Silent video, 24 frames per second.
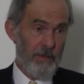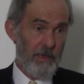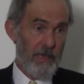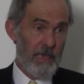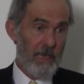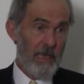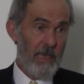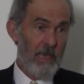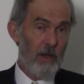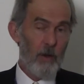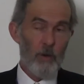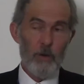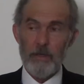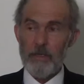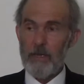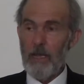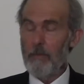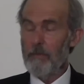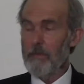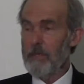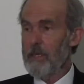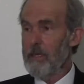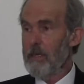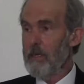E equals
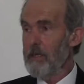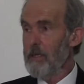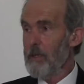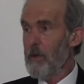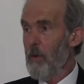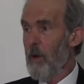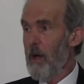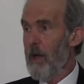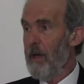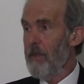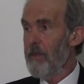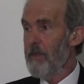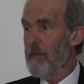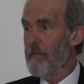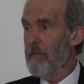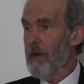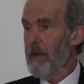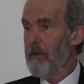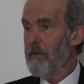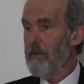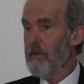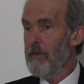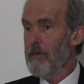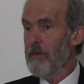mc squared, that
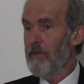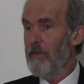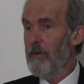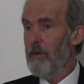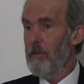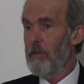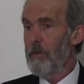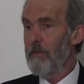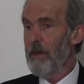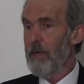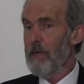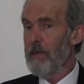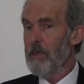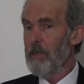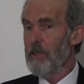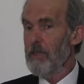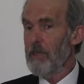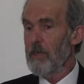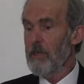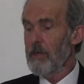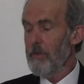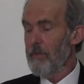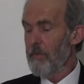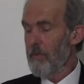matter is a form of
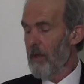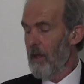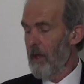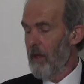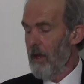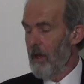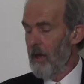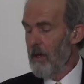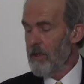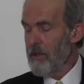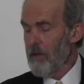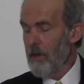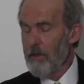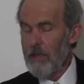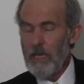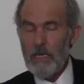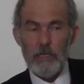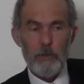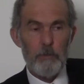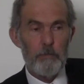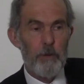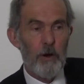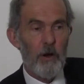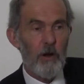energy. So
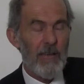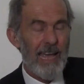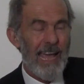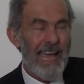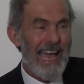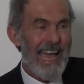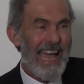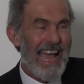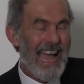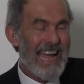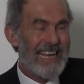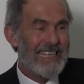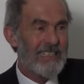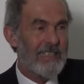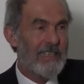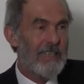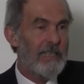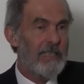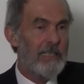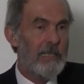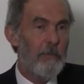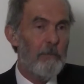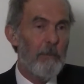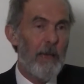this book
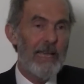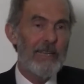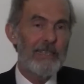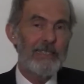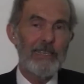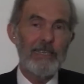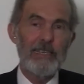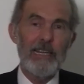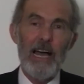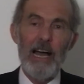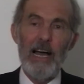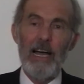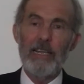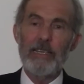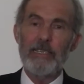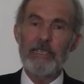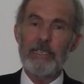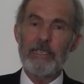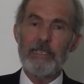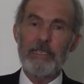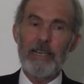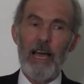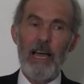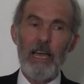anticipated
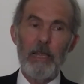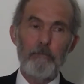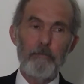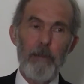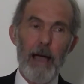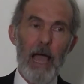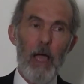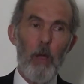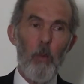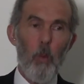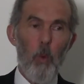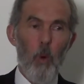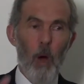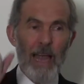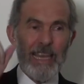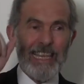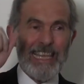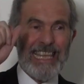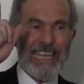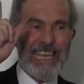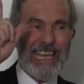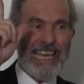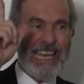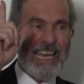Einstein by
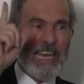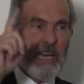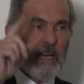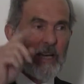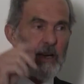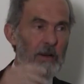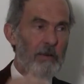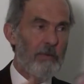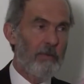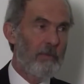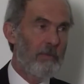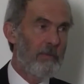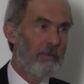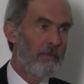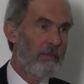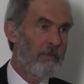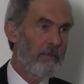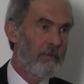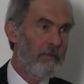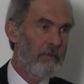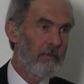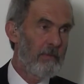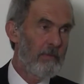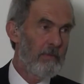1 year
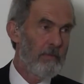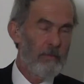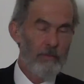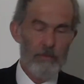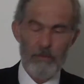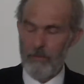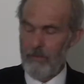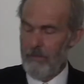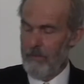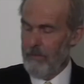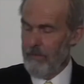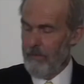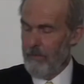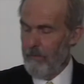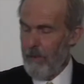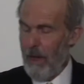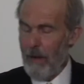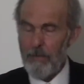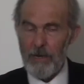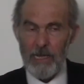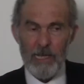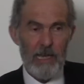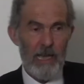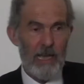
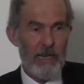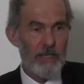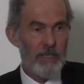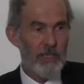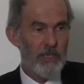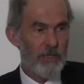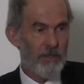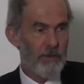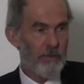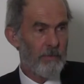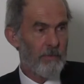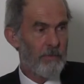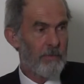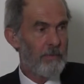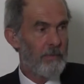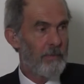publication.